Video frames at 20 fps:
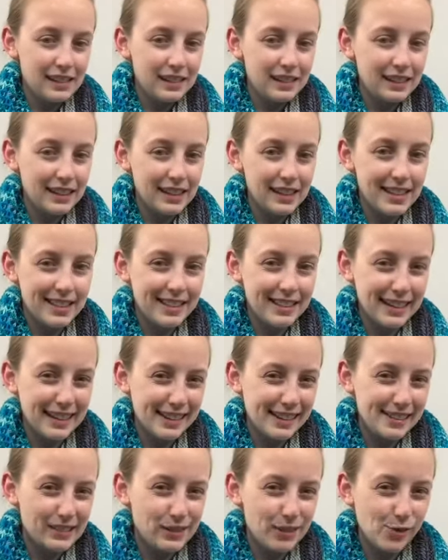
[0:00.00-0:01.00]
Let's see,
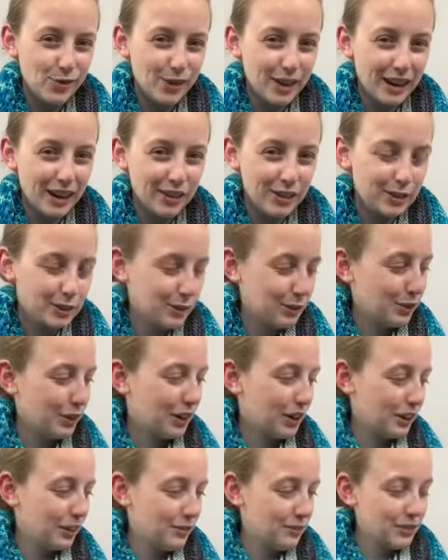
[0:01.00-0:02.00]
where else do we want to
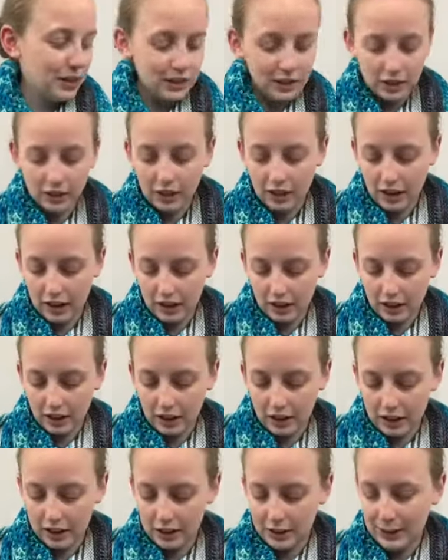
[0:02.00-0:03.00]
go? Let's go ahead and go
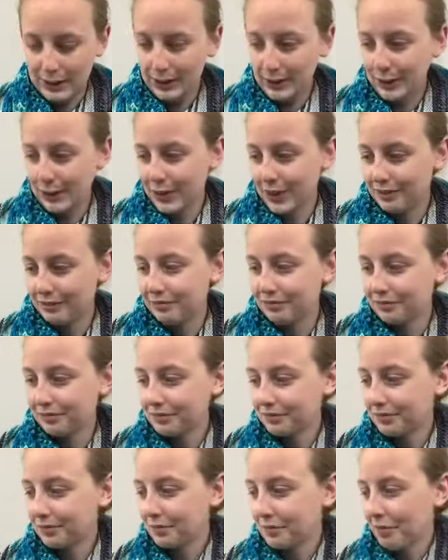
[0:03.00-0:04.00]
into,
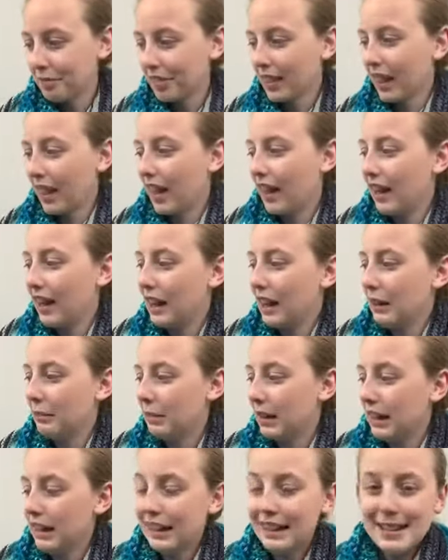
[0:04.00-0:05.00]

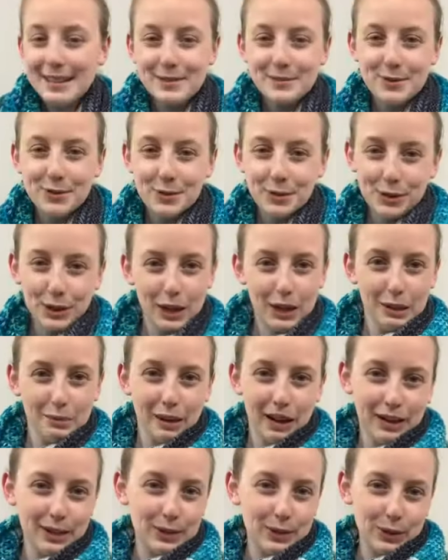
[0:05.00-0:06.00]
if you saw in
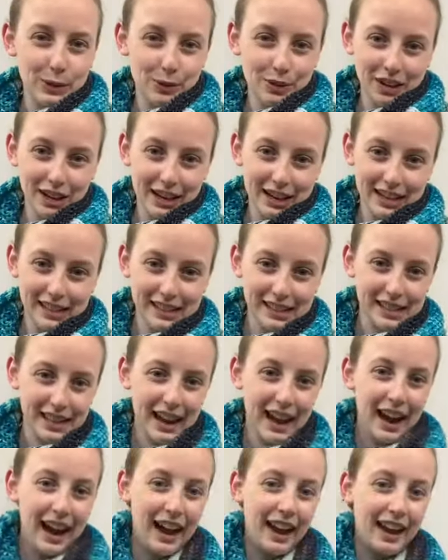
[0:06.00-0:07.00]
my stories,
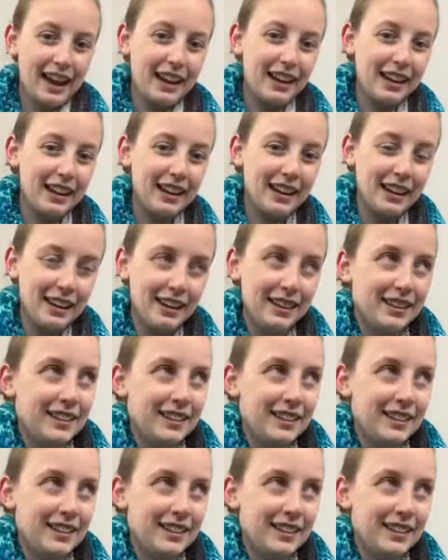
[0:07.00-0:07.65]
I